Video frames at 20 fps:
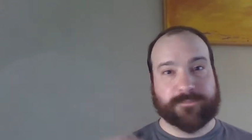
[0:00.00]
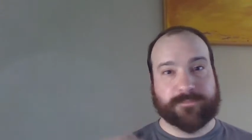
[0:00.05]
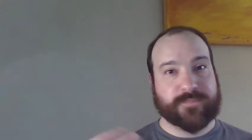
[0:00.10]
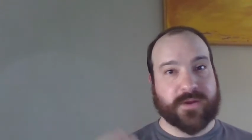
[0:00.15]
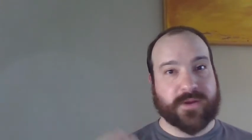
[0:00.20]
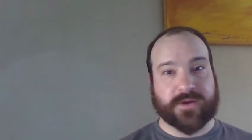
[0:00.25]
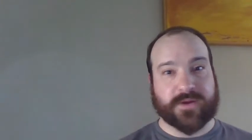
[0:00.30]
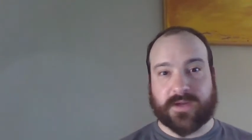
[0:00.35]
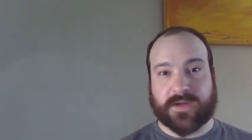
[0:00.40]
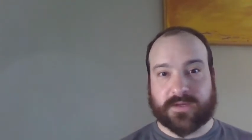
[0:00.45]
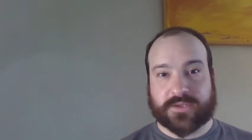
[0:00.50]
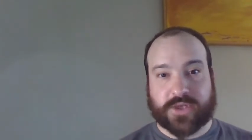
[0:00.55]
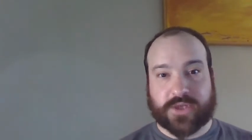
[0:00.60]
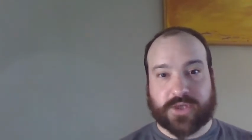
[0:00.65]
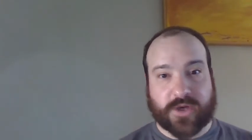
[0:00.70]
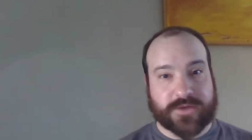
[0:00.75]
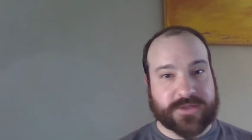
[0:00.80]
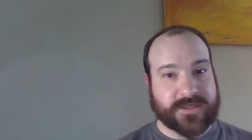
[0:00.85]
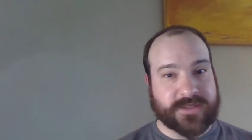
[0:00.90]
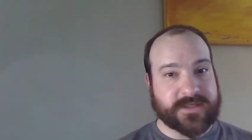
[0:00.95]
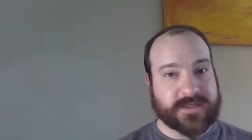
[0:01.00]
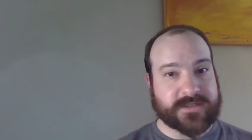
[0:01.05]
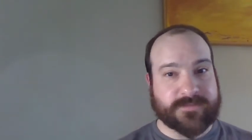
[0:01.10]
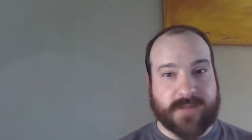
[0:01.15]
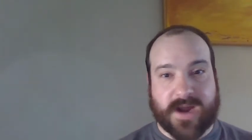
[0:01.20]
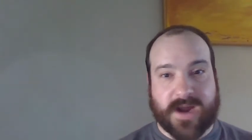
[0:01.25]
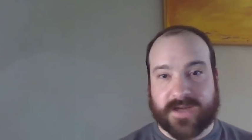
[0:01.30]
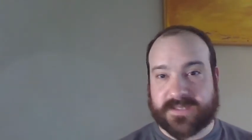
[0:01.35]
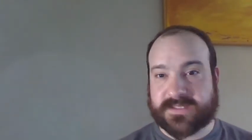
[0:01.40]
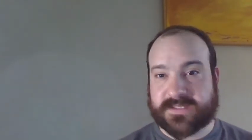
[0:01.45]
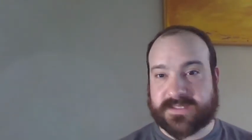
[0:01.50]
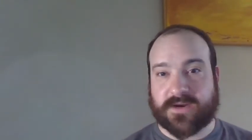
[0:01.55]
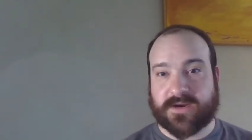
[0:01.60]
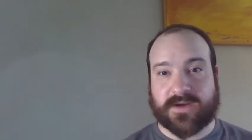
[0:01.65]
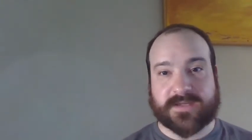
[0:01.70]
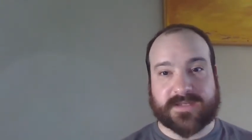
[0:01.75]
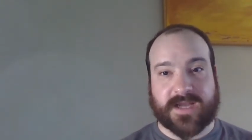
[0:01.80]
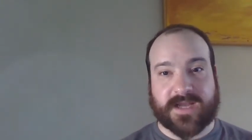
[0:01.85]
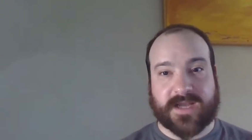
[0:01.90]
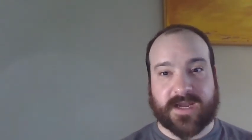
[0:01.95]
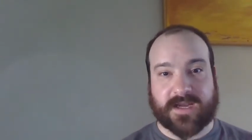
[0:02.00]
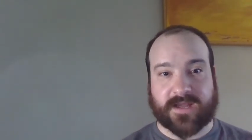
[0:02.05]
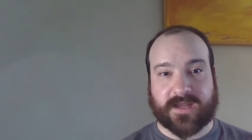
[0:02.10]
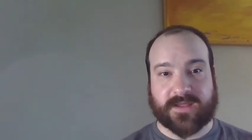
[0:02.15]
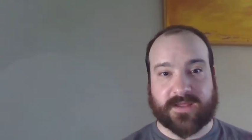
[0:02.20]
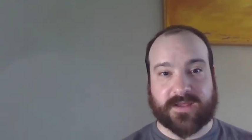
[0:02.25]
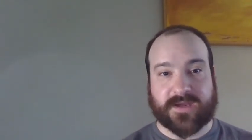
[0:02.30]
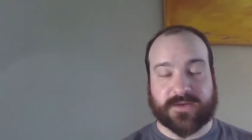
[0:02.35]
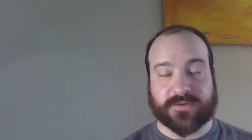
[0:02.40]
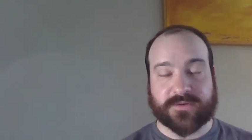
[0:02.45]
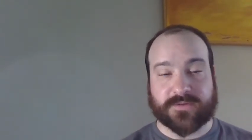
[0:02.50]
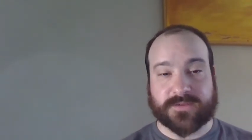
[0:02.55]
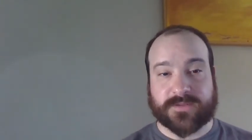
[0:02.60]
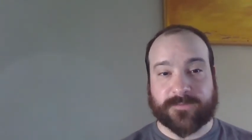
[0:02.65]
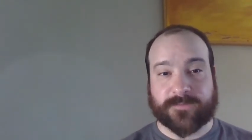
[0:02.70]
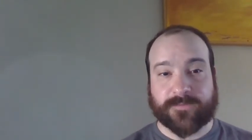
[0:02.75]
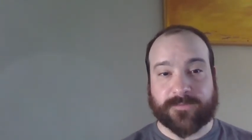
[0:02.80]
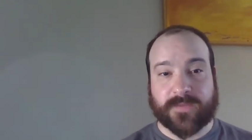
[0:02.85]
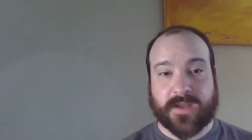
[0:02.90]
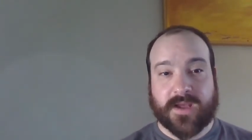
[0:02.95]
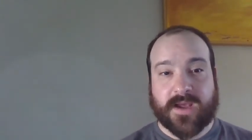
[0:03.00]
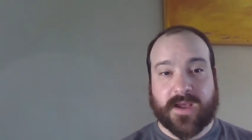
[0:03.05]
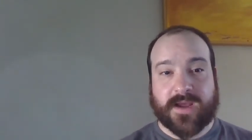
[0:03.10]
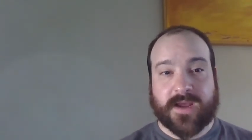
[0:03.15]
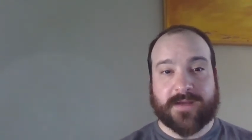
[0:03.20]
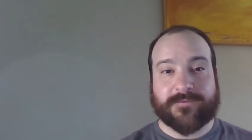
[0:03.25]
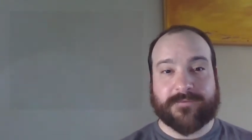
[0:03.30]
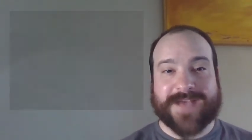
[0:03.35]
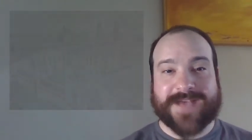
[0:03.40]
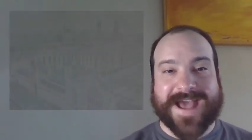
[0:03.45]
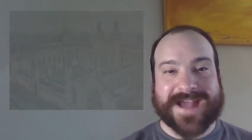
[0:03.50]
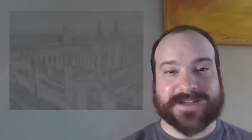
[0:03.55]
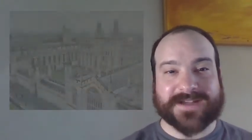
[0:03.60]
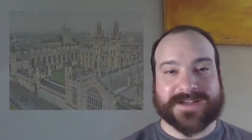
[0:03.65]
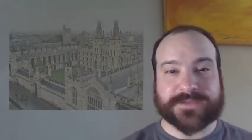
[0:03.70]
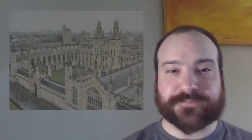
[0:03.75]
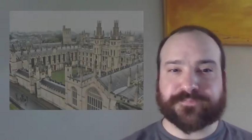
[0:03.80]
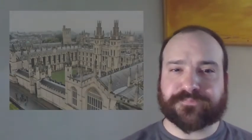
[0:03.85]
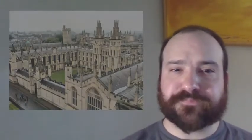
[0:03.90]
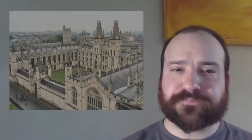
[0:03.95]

building churches, monasteries, and cathedrals. In fact,